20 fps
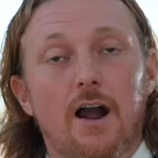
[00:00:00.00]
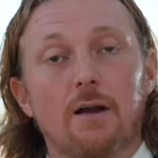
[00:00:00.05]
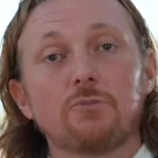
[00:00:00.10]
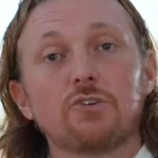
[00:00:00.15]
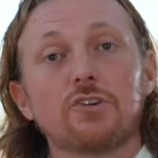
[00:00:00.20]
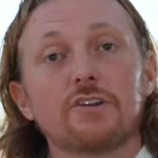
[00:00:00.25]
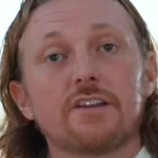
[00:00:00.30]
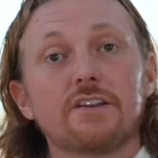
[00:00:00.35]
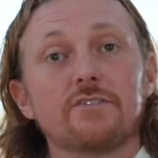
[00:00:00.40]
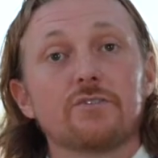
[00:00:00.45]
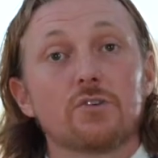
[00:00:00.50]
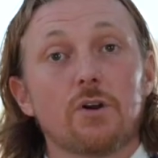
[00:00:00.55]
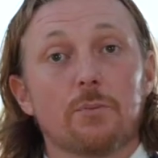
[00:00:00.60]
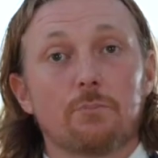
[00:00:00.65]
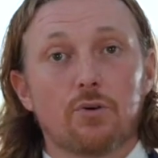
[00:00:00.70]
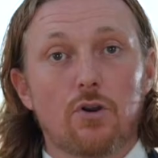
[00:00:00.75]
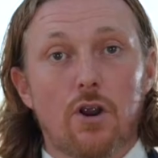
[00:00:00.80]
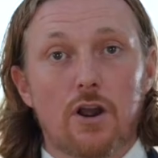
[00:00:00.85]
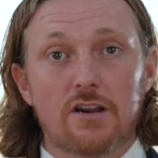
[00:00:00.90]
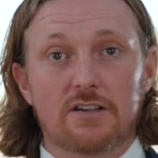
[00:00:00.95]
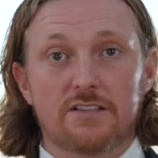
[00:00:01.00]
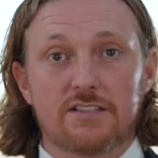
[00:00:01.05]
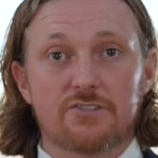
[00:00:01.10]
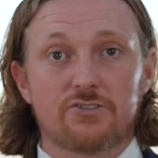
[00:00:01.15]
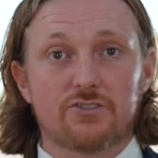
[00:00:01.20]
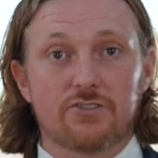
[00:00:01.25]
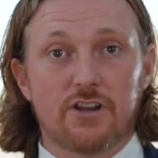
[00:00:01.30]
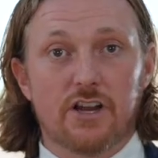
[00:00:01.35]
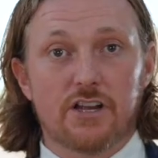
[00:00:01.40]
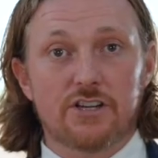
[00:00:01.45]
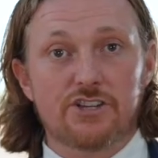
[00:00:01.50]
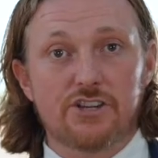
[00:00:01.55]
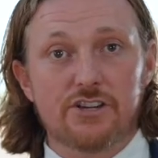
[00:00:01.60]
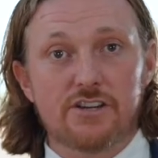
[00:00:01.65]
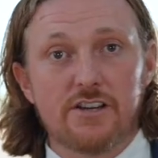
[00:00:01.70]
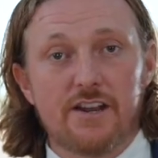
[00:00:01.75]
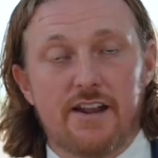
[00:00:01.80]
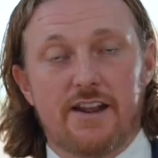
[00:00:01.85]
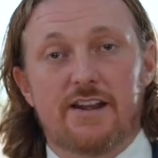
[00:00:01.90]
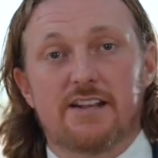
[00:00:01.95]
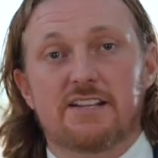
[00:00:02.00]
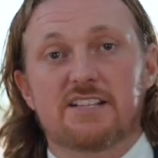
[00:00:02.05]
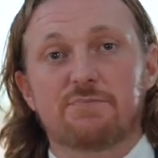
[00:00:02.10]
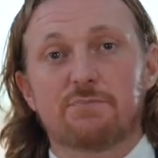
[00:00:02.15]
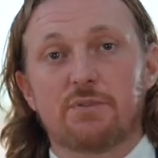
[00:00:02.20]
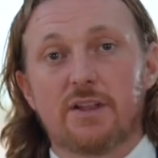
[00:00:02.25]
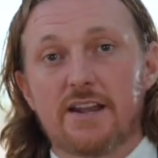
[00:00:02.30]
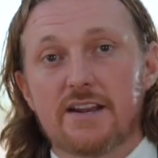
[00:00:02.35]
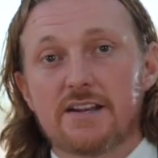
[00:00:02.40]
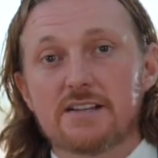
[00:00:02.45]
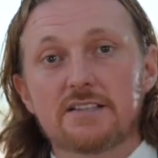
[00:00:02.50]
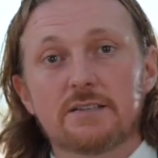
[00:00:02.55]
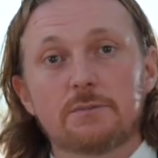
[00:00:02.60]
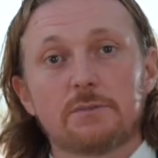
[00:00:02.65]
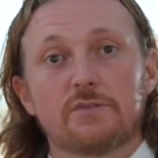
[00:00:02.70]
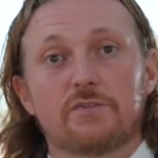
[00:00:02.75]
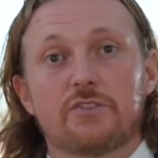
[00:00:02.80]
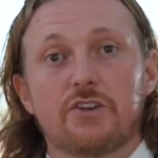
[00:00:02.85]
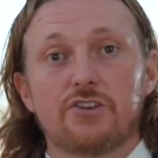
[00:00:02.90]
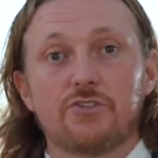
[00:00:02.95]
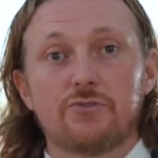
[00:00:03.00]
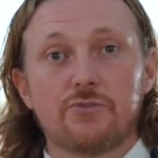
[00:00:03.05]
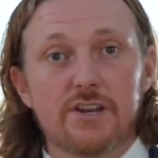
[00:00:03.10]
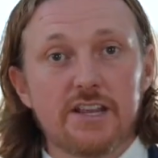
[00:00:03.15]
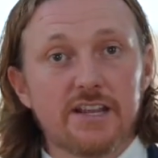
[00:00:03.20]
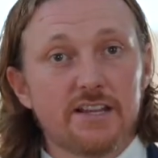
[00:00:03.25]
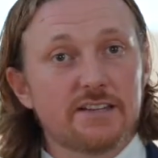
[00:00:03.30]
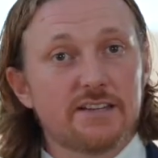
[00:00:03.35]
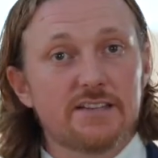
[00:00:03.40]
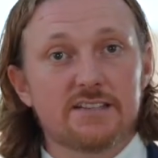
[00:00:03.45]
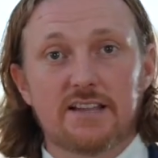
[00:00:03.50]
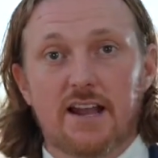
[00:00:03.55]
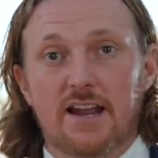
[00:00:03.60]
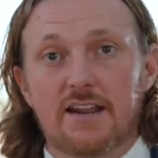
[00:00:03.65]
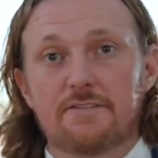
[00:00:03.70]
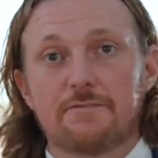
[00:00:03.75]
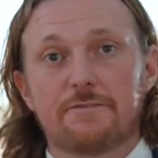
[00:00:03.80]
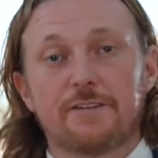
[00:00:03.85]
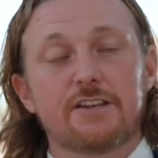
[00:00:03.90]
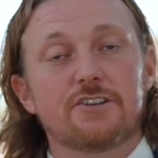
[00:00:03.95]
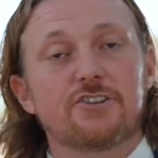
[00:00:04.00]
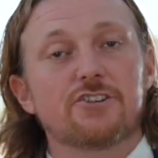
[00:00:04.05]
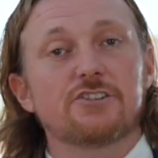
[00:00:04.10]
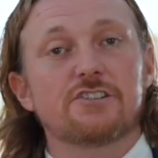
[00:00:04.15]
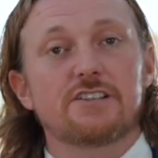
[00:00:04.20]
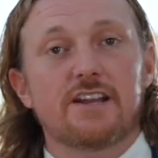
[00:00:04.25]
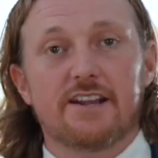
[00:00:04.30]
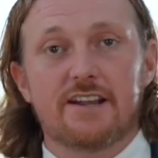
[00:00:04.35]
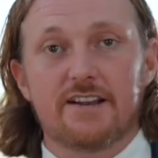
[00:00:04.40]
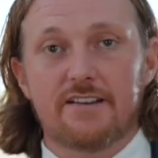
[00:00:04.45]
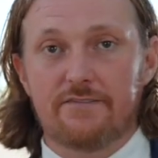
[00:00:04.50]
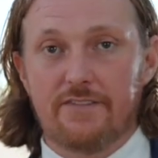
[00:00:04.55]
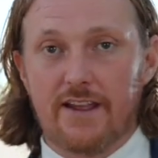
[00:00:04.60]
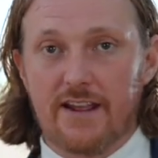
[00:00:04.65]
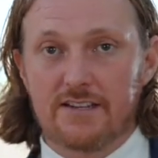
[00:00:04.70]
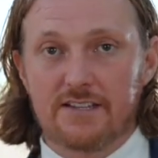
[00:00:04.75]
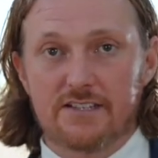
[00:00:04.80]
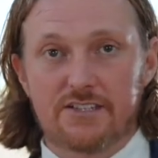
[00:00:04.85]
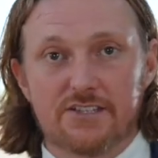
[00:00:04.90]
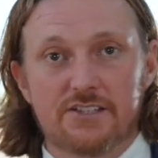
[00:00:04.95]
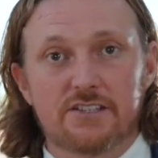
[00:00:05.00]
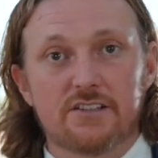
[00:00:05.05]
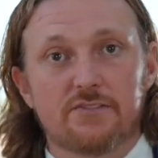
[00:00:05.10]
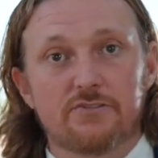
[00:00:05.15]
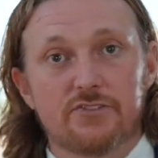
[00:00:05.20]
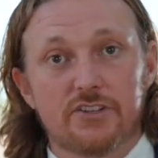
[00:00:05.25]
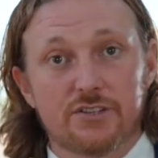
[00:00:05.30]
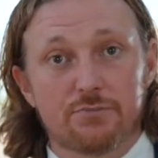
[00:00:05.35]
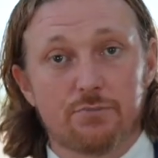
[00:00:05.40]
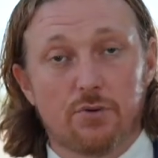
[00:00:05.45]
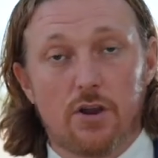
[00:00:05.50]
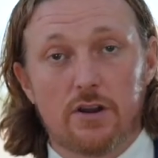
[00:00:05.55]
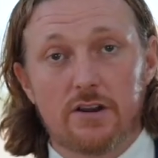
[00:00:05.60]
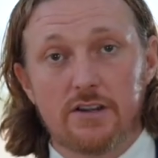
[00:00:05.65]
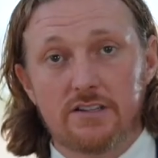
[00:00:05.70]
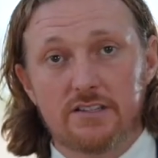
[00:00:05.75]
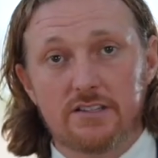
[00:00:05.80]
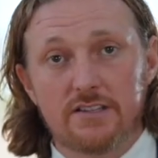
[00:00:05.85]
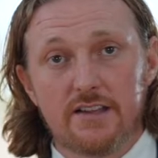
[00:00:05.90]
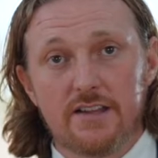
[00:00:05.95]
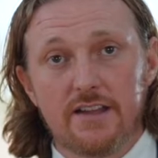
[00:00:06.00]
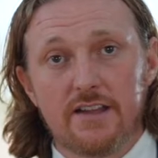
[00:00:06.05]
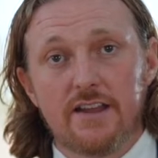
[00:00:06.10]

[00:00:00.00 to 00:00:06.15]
I'm going to give you a product introduction and explain some of the unique design features and advantages of this product,